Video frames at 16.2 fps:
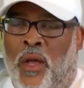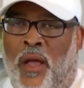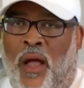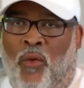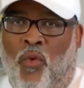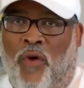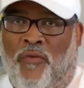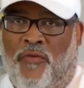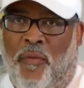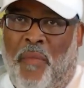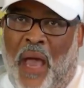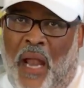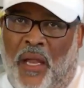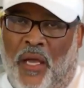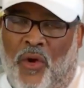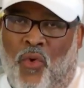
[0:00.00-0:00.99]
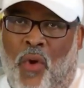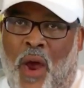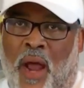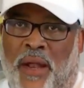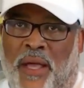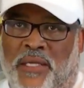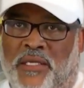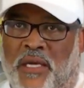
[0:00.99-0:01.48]
I worked for
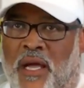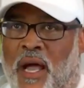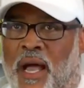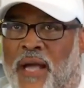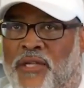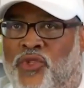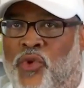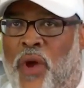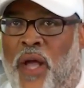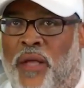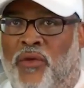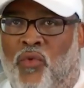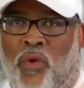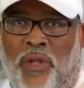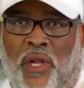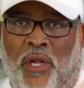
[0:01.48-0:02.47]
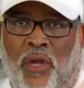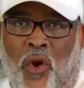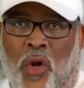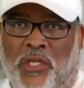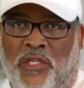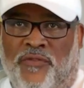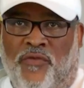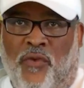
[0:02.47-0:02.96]
Mallinckrodt as a contractor, one of the
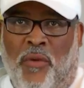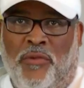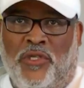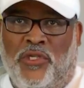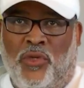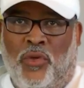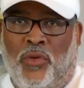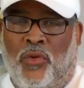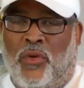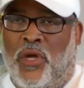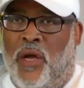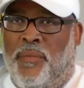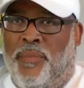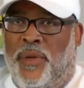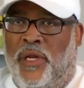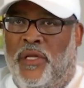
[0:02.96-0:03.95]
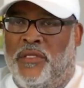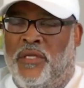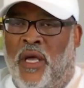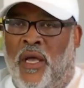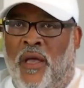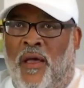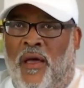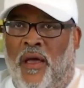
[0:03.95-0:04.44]
largest pharmaceutical companies
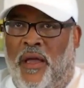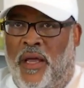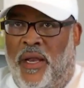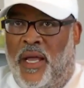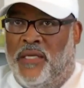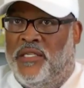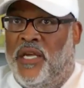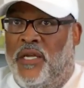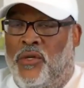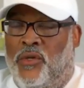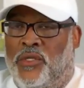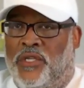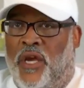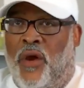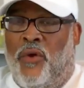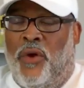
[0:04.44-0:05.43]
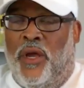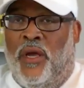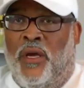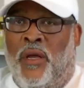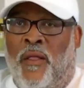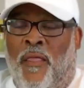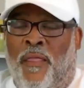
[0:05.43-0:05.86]
uh, in our St. Louis area.